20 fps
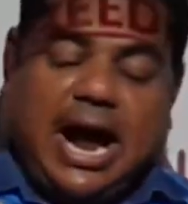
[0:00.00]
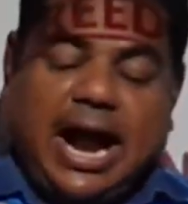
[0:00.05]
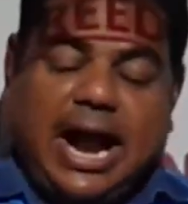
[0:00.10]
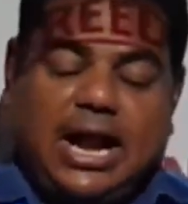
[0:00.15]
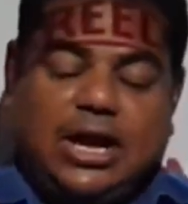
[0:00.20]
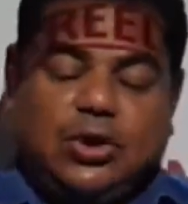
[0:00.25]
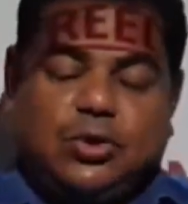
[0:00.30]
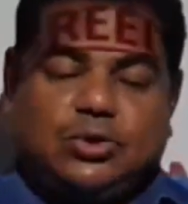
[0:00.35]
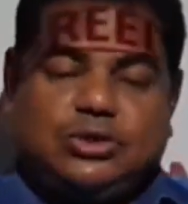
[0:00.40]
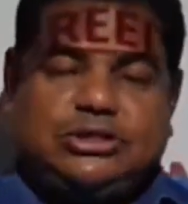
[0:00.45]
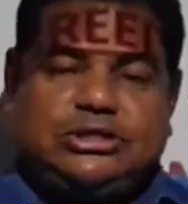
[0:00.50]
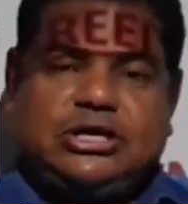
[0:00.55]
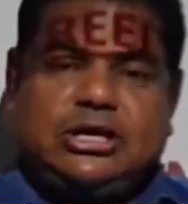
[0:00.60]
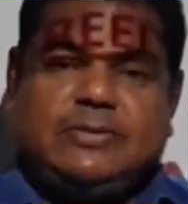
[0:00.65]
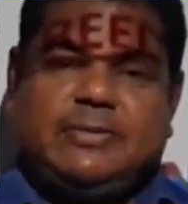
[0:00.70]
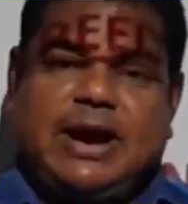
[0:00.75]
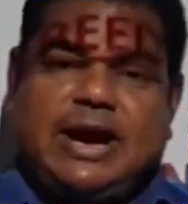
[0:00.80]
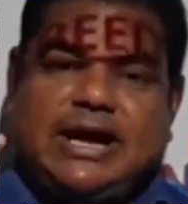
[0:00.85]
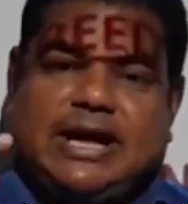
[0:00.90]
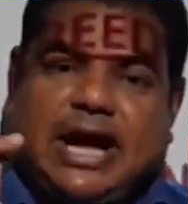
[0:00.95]

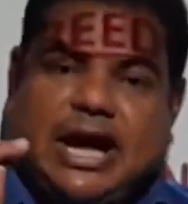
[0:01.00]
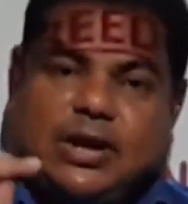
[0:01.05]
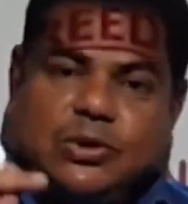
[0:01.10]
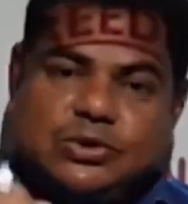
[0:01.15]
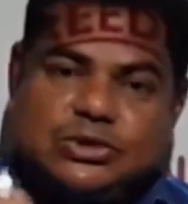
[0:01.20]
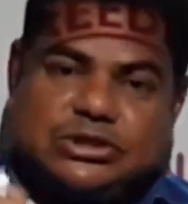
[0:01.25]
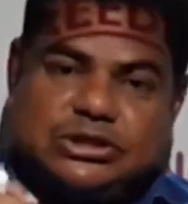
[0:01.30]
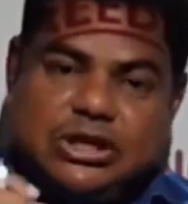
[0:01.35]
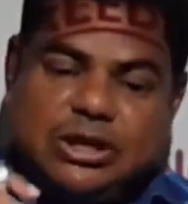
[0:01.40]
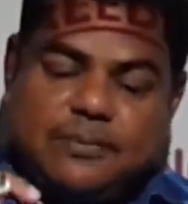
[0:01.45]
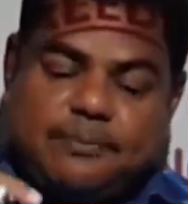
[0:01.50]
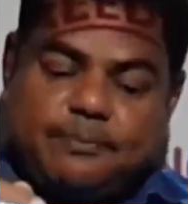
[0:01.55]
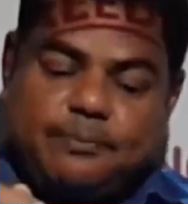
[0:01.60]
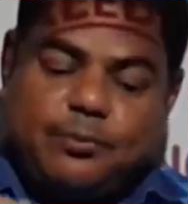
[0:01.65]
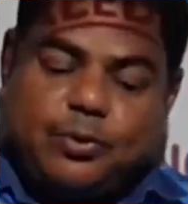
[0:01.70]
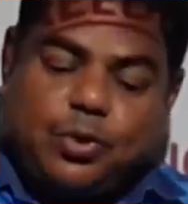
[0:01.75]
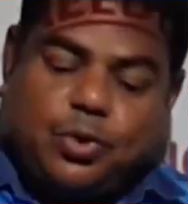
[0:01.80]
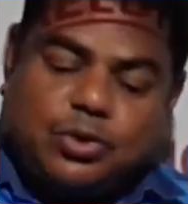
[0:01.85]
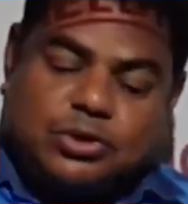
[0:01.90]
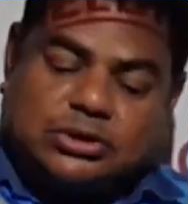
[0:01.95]
Androecium and gynoecium,
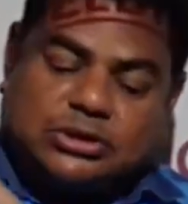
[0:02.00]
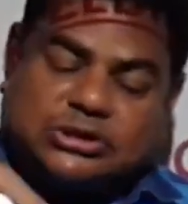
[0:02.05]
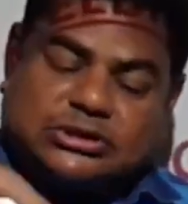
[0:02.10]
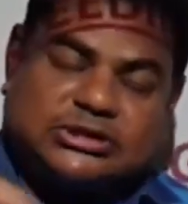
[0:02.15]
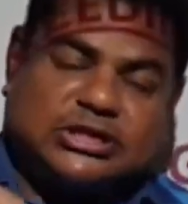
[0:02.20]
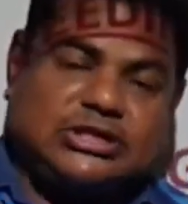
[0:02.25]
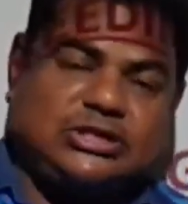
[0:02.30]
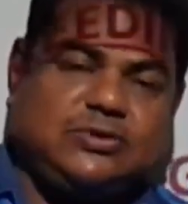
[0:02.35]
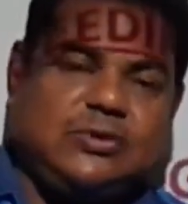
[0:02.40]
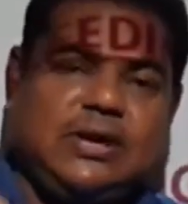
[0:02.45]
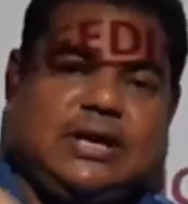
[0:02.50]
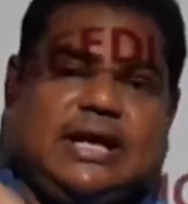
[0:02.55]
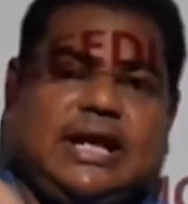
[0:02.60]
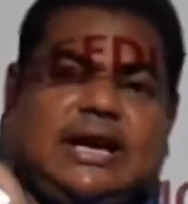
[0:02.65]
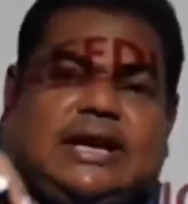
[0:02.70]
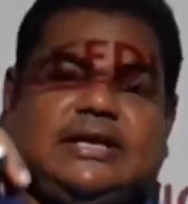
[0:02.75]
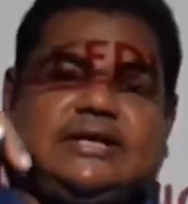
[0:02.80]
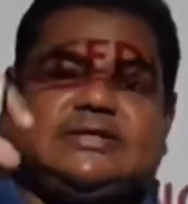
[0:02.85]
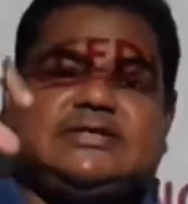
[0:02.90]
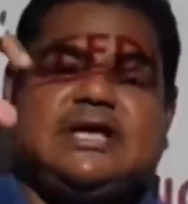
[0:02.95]
both sexual
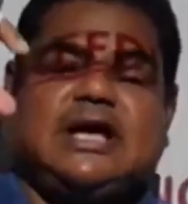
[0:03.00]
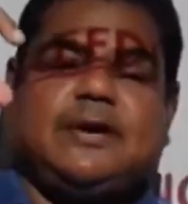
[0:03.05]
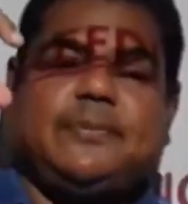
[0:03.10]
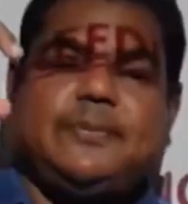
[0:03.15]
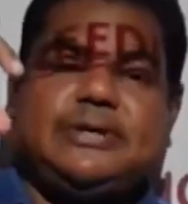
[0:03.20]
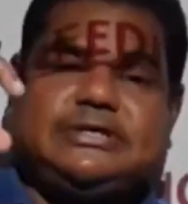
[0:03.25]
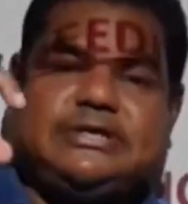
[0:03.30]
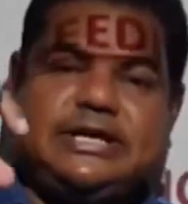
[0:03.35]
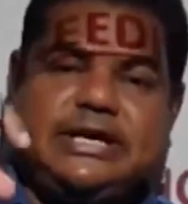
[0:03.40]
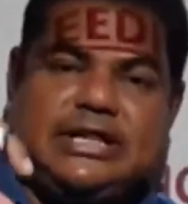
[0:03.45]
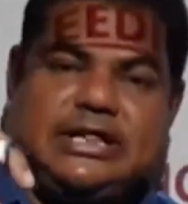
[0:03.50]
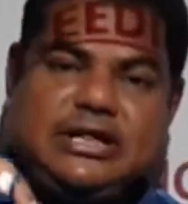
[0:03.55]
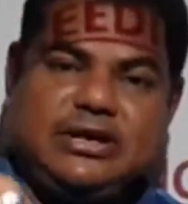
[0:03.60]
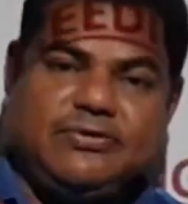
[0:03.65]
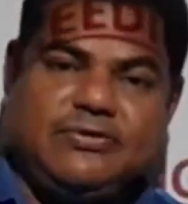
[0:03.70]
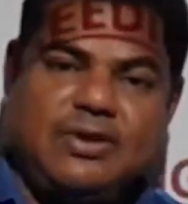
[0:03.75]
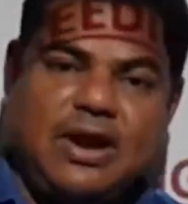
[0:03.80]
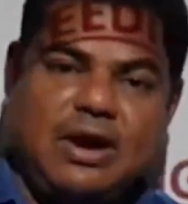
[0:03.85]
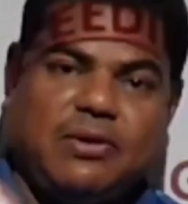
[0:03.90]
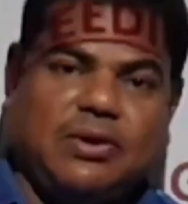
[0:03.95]
characters are present in
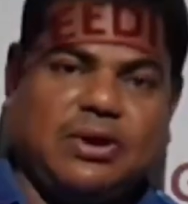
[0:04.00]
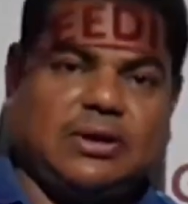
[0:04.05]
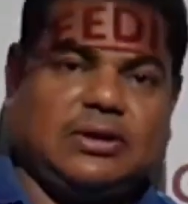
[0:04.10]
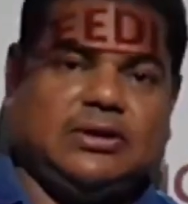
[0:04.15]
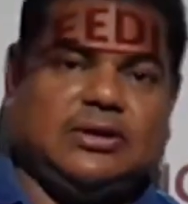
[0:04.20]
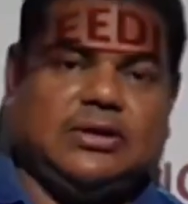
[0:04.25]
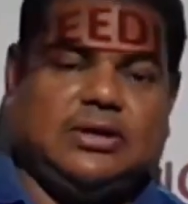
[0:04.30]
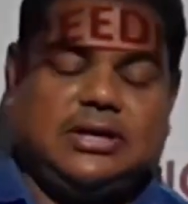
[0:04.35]
the flower,